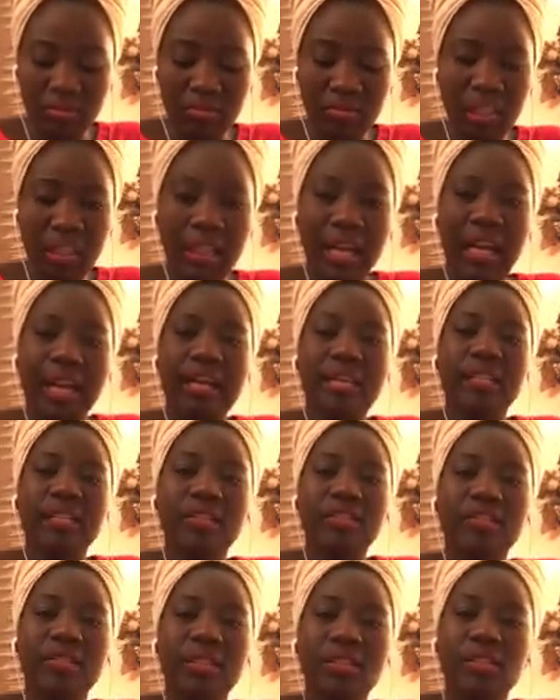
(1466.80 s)
like I
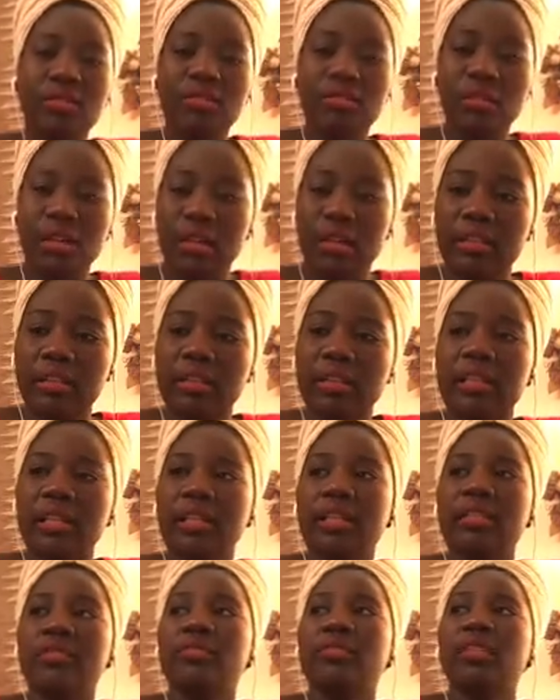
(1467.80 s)
lived in Uganda, I
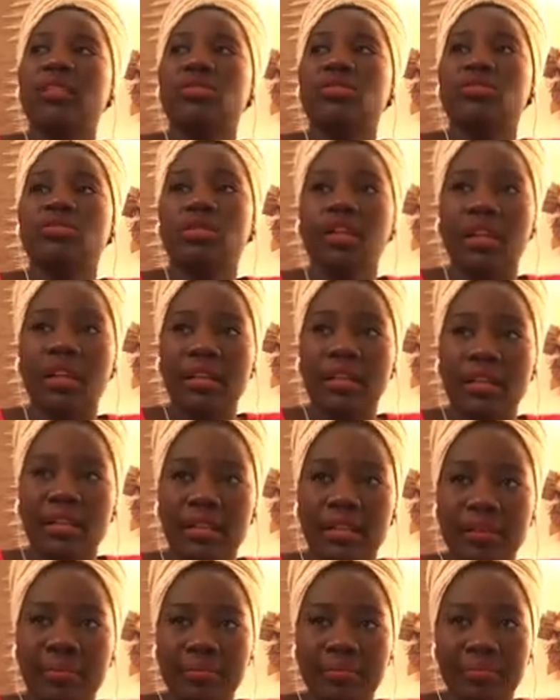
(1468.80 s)
lived in
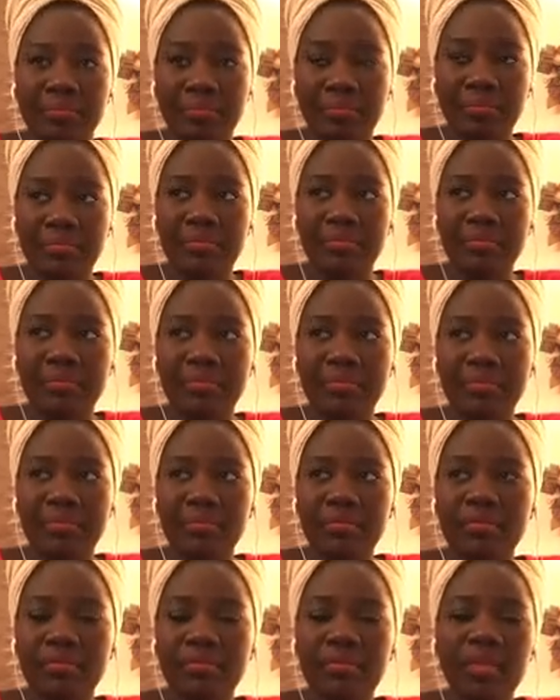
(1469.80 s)
Rwanda.
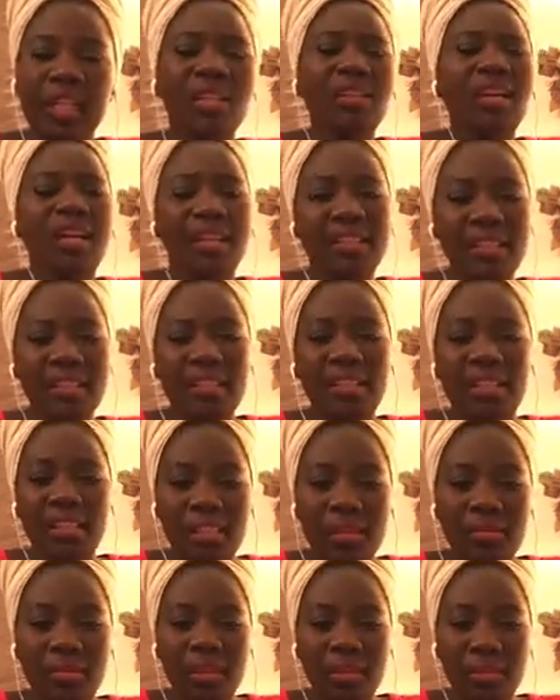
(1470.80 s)
I didn't
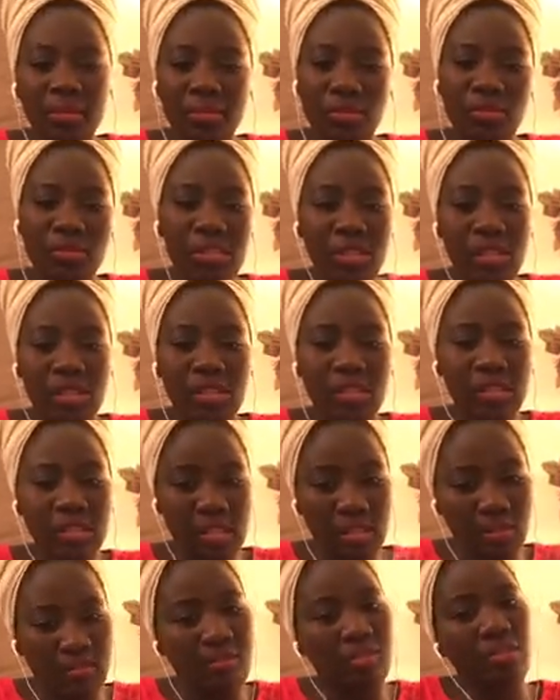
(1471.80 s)
get my dual
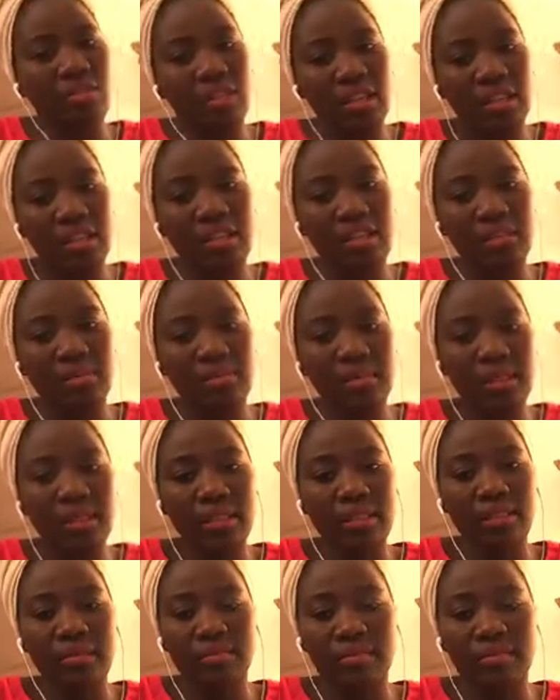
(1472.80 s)
citizenship for Rwanda, but